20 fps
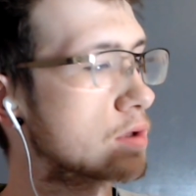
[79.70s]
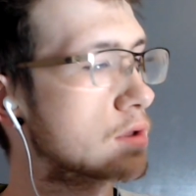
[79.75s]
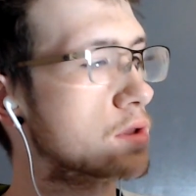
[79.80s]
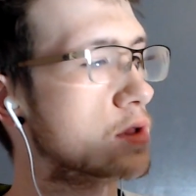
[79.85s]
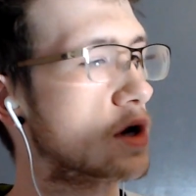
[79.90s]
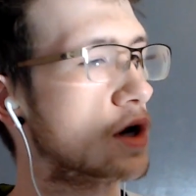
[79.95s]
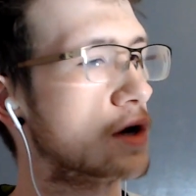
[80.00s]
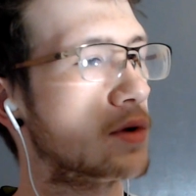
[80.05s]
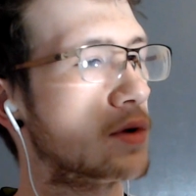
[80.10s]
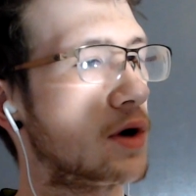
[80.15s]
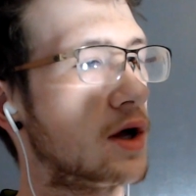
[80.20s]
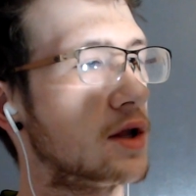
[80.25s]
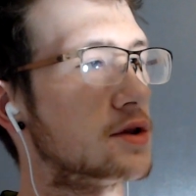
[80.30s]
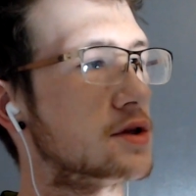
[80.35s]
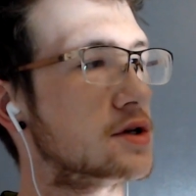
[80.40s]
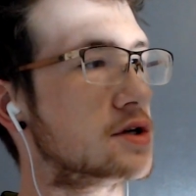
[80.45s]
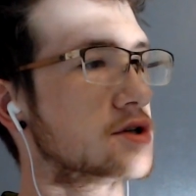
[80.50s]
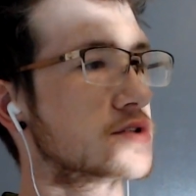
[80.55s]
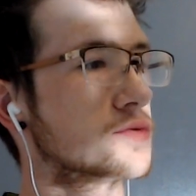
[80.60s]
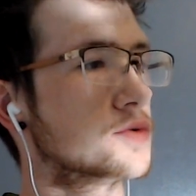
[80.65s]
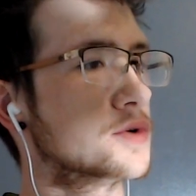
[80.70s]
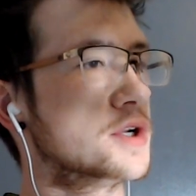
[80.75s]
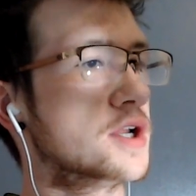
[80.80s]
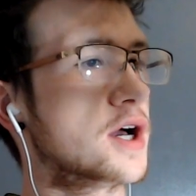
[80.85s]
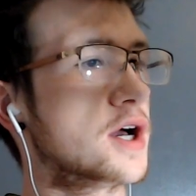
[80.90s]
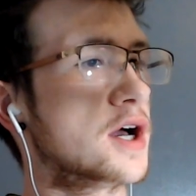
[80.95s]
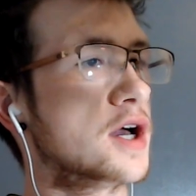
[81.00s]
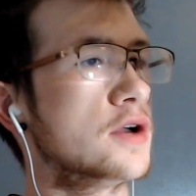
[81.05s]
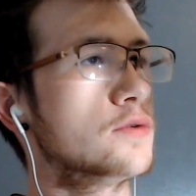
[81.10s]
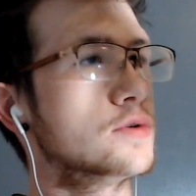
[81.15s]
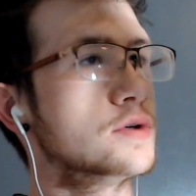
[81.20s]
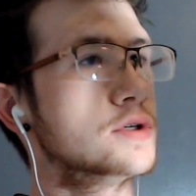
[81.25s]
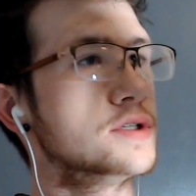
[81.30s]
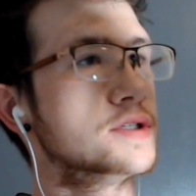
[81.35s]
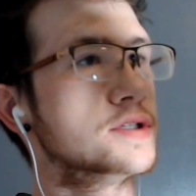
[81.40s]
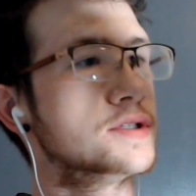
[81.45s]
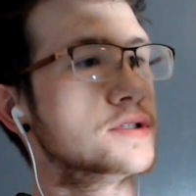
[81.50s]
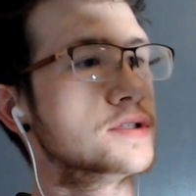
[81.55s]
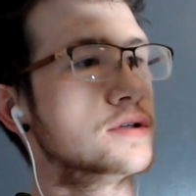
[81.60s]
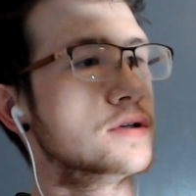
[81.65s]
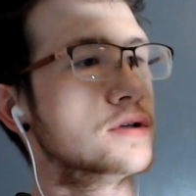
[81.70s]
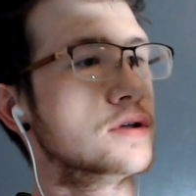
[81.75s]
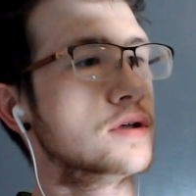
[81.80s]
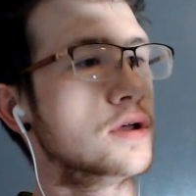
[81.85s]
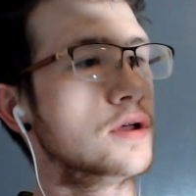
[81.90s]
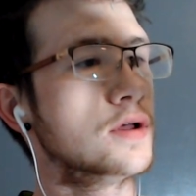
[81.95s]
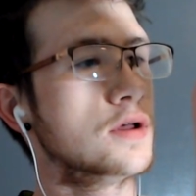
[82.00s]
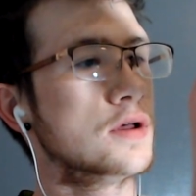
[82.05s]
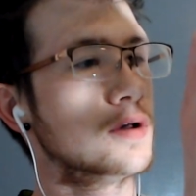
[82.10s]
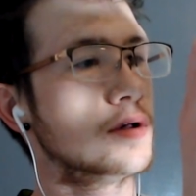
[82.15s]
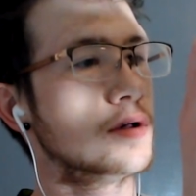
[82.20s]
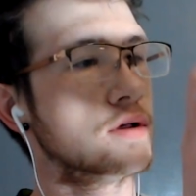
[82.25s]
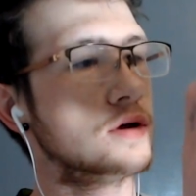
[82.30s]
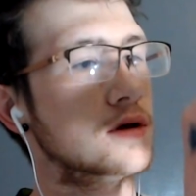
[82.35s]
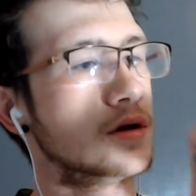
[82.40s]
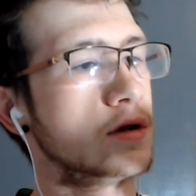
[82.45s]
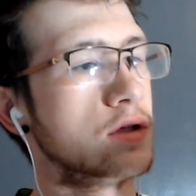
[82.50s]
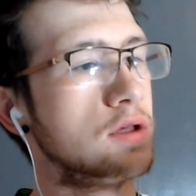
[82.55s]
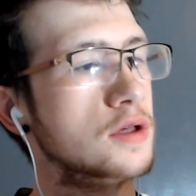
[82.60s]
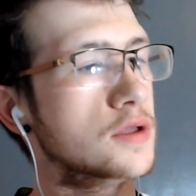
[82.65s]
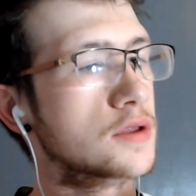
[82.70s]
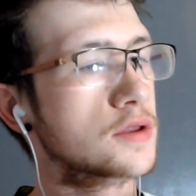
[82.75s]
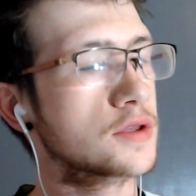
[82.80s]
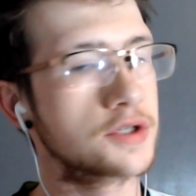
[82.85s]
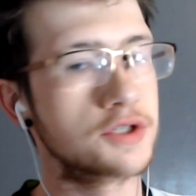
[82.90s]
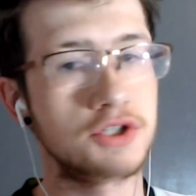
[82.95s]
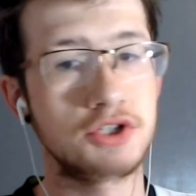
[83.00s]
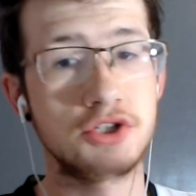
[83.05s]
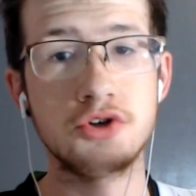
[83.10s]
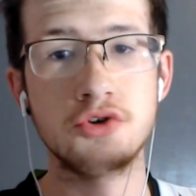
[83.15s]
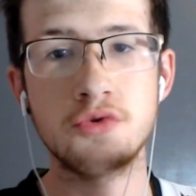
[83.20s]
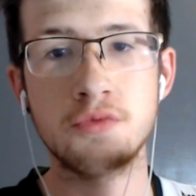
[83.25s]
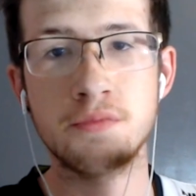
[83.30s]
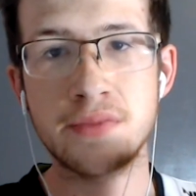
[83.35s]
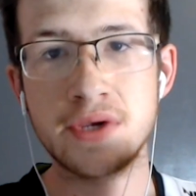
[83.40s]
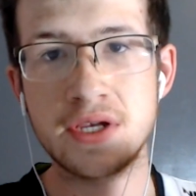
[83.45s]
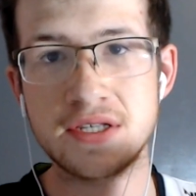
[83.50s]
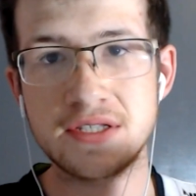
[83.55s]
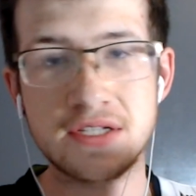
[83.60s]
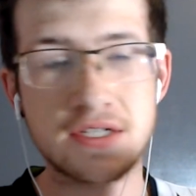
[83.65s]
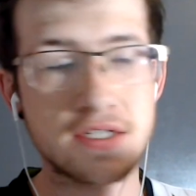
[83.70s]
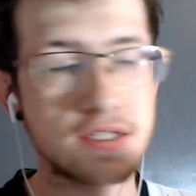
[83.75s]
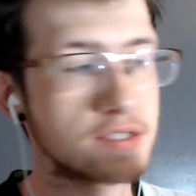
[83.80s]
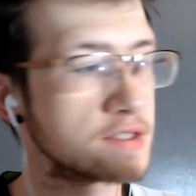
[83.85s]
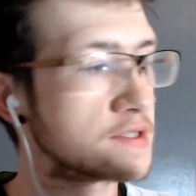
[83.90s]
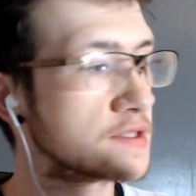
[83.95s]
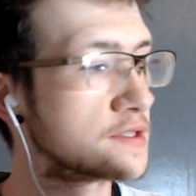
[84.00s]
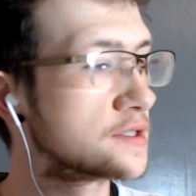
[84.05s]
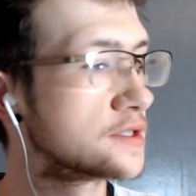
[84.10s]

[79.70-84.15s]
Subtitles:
I bought this when I was in the shoe business.